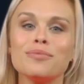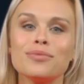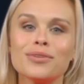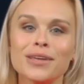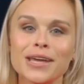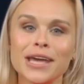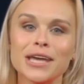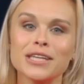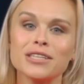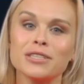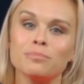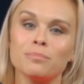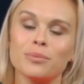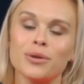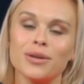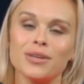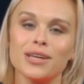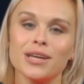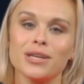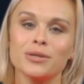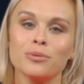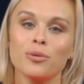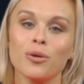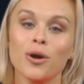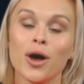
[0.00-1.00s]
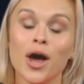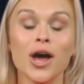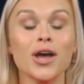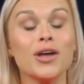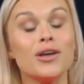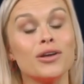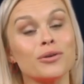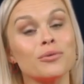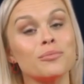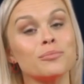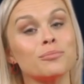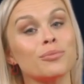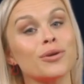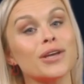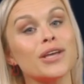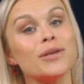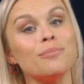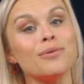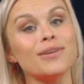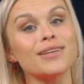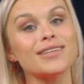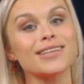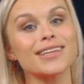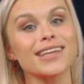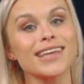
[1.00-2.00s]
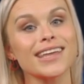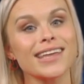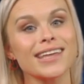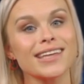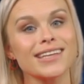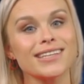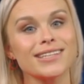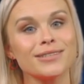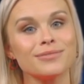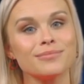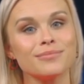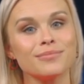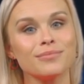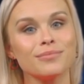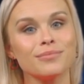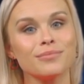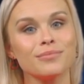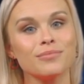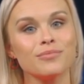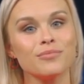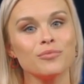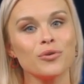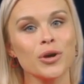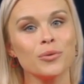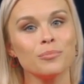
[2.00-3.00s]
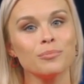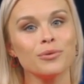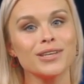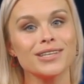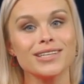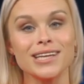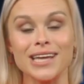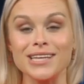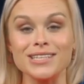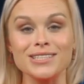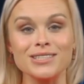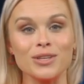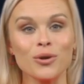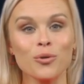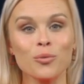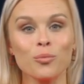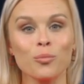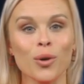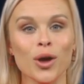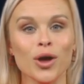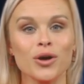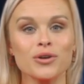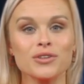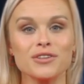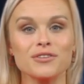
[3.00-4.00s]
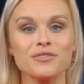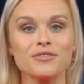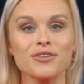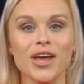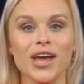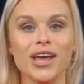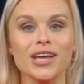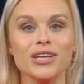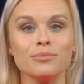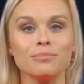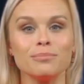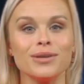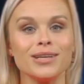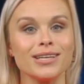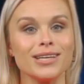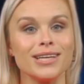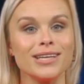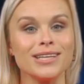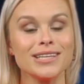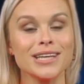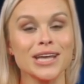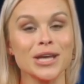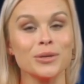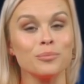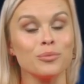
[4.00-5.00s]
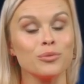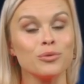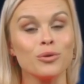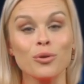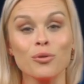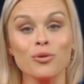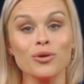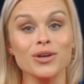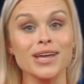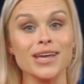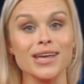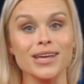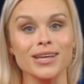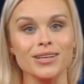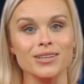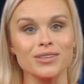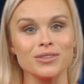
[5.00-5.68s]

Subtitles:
Each building block, PBCs, represents a well-defined business capability,